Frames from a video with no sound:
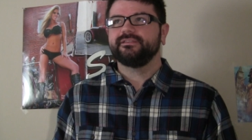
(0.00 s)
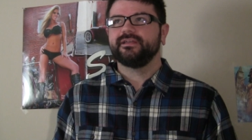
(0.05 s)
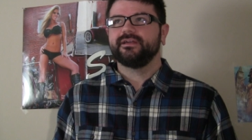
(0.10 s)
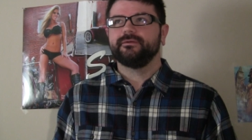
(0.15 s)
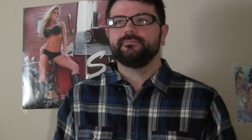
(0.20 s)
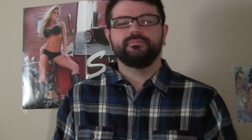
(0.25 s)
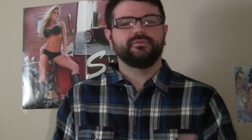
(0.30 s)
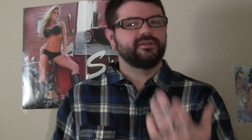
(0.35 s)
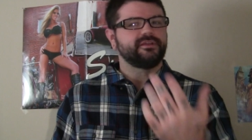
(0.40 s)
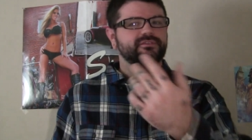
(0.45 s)

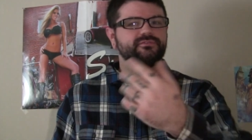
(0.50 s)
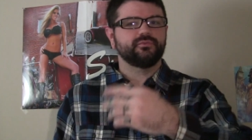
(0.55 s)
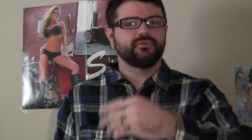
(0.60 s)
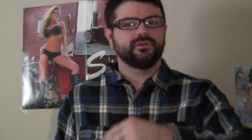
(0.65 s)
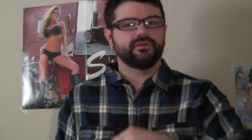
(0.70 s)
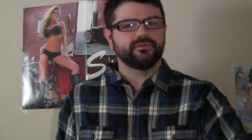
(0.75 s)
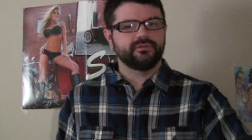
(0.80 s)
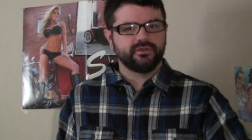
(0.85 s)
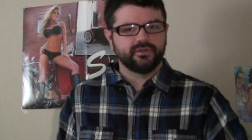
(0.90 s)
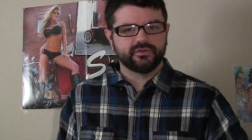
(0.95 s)
The place
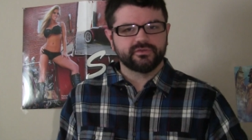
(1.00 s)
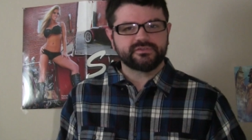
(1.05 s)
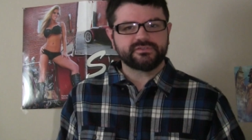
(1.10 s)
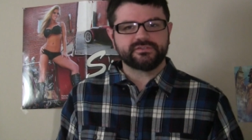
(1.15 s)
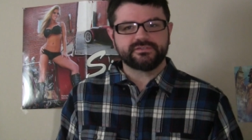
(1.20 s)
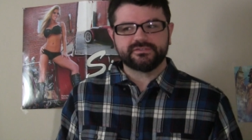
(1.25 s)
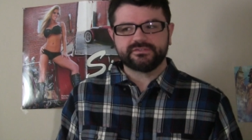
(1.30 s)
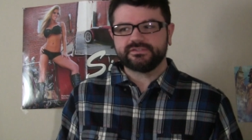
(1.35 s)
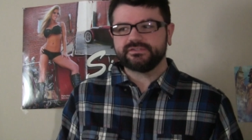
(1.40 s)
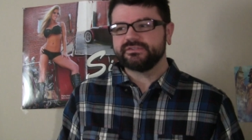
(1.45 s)
where
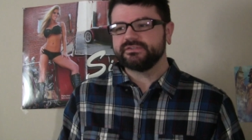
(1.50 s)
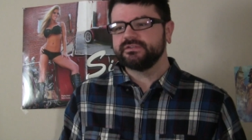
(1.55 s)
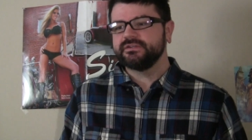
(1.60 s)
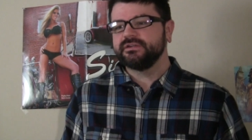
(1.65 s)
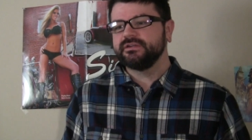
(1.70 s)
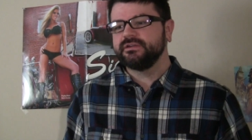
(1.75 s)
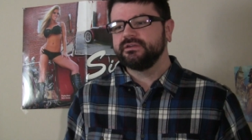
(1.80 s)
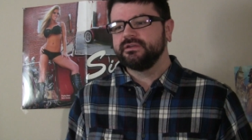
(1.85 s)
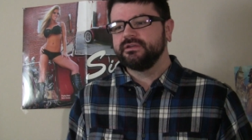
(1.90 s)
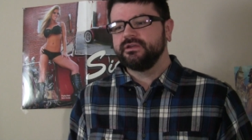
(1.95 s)
nurses,
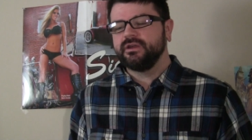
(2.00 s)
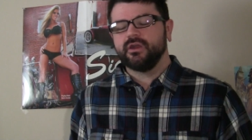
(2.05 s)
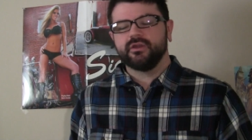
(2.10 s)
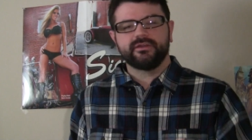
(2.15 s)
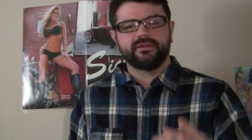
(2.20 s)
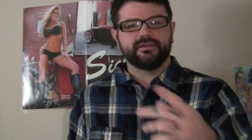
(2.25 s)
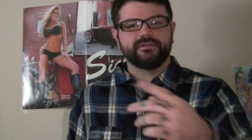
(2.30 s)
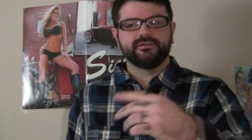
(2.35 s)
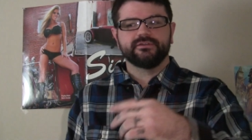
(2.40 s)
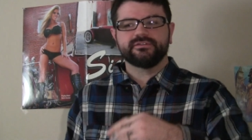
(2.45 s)
or
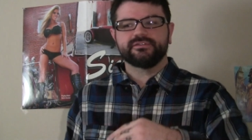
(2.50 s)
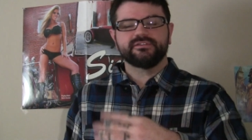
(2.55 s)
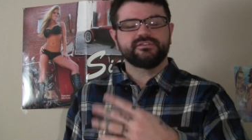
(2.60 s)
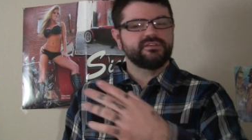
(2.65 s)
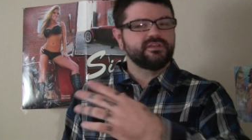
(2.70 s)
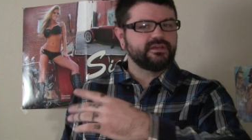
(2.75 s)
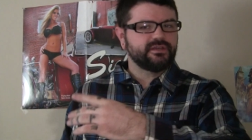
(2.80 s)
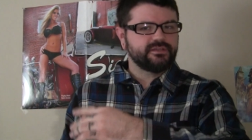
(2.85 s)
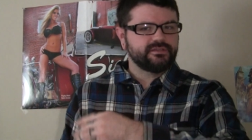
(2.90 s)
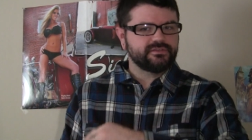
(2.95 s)
not nurses,
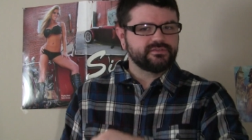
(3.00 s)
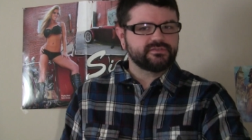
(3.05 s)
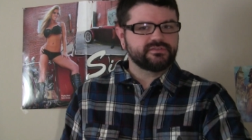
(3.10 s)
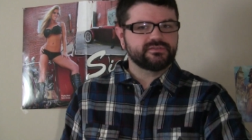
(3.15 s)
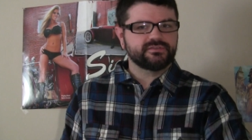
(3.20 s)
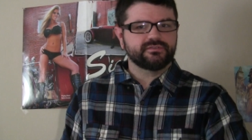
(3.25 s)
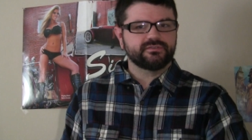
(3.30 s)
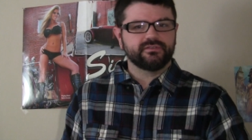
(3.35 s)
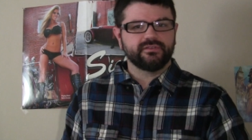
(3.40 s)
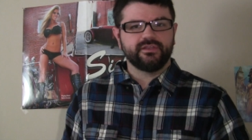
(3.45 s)

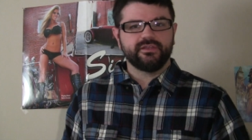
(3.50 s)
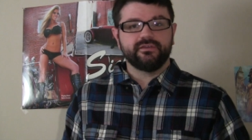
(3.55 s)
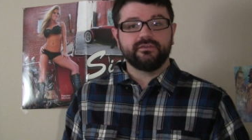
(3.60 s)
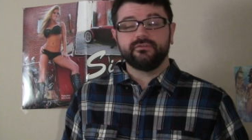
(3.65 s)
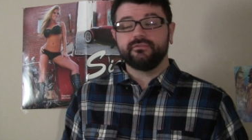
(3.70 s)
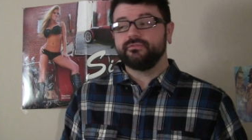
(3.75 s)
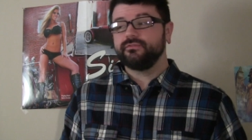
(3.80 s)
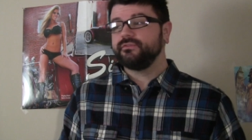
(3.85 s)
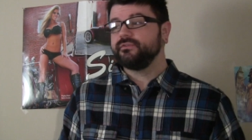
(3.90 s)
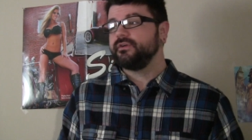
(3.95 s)
nuns
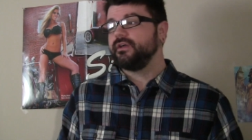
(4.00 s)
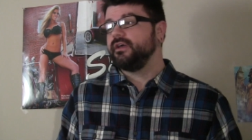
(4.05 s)
live.